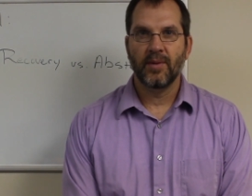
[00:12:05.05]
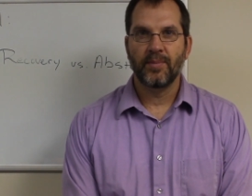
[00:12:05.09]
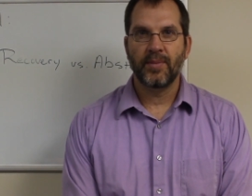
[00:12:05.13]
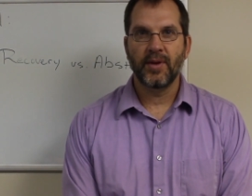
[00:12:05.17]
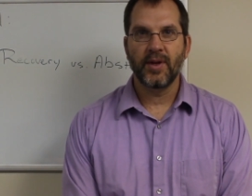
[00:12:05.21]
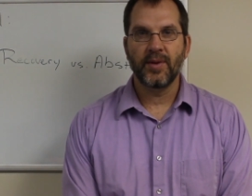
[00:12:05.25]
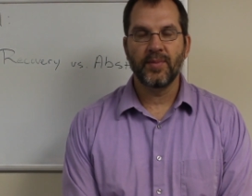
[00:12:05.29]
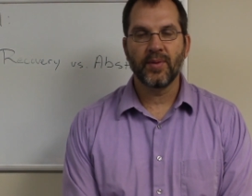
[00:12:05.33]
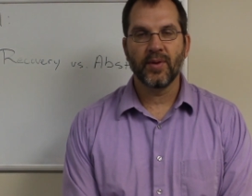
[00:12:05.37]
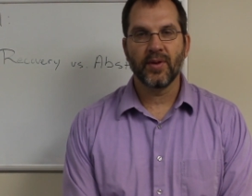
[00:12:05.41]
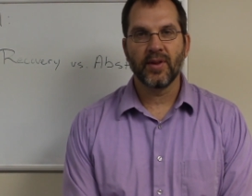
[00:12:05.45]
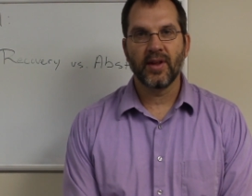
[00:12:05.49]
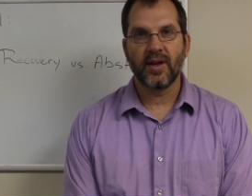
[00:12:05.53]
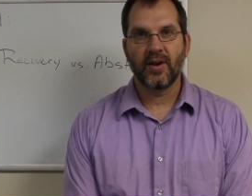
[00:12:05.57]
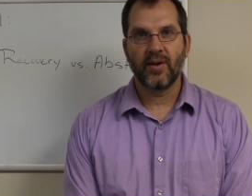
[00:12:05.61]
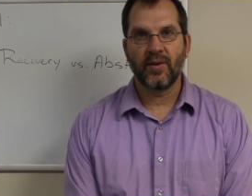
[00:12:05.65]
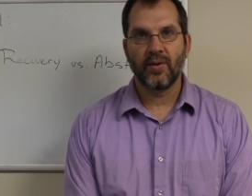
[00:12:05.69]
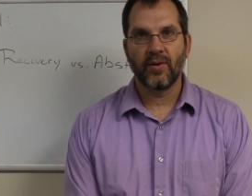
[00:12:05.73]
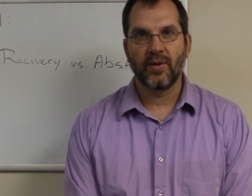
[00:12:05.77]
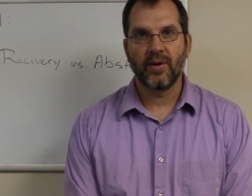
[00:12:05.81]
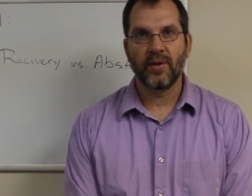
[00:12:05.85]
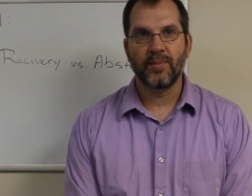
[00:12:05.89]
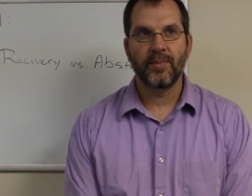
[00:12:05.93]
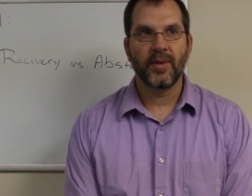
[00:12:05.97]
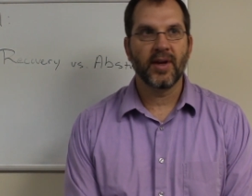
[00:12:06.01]
people that
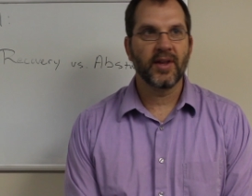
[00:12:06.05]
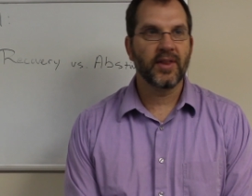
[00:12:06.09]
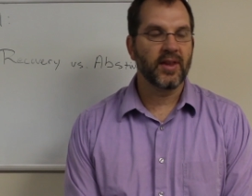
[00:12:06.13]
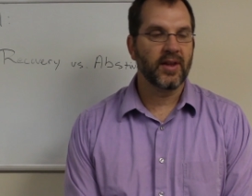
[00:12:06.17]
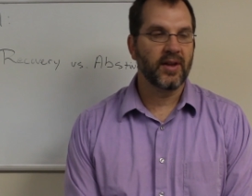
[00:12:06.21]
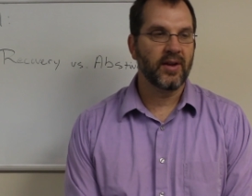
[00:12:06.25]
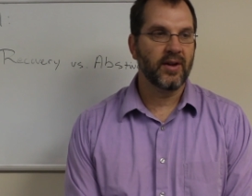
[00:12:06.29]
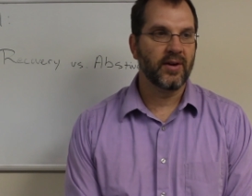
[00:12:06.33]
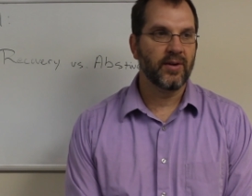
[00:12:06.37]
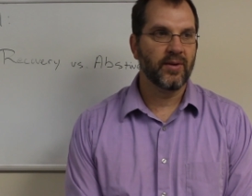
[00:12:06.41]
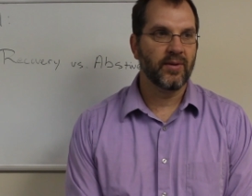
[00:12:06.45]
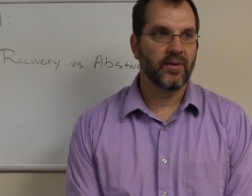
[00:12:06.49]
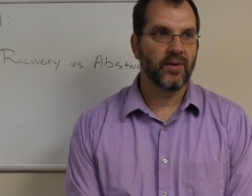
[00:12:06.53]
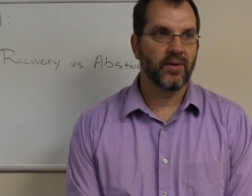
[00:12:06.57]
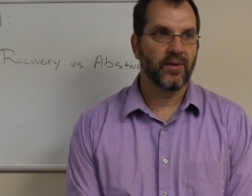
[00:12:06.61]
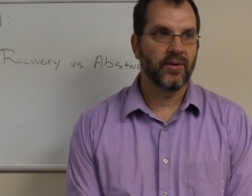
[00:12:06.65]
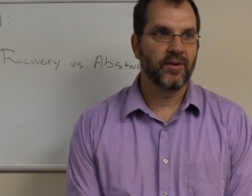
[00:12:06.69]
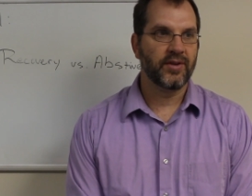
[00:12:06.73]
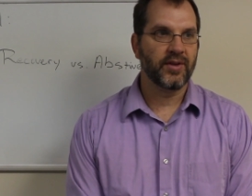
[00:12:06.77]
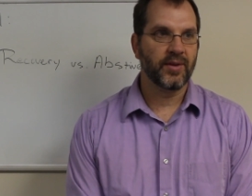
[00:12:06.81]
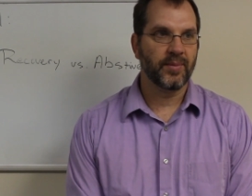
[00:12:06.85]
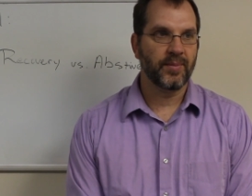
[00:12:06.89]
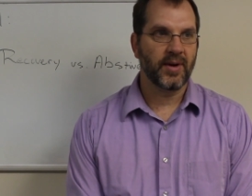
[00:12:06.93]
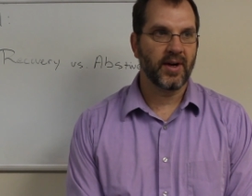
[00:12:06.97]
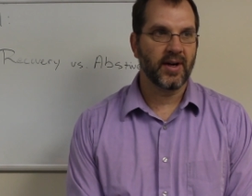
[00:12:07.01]
are on methadone or
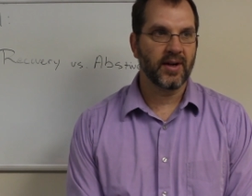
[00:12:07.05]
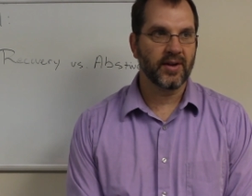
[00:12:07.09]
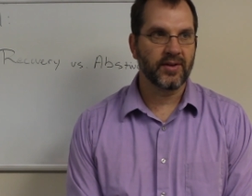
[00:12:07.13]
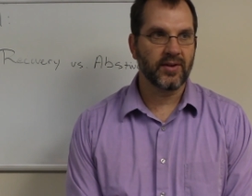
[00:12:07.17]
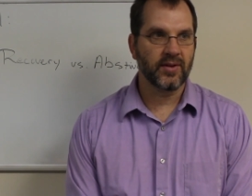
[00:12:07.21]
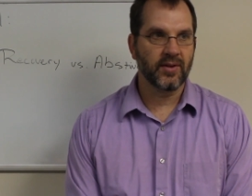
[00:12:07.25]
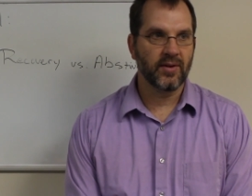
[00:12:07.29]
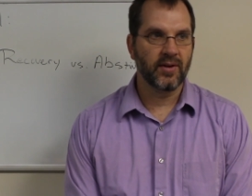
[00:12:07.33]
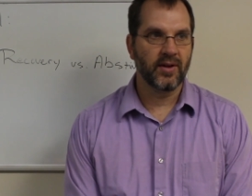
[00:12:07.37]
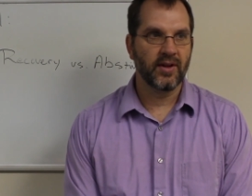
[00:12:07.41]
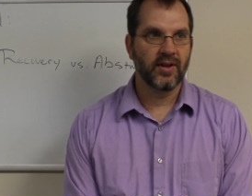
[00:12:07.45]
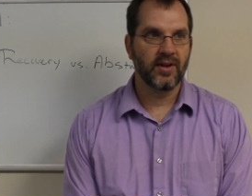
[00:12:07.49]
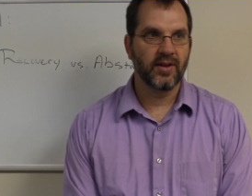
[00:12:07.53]
Suboxone,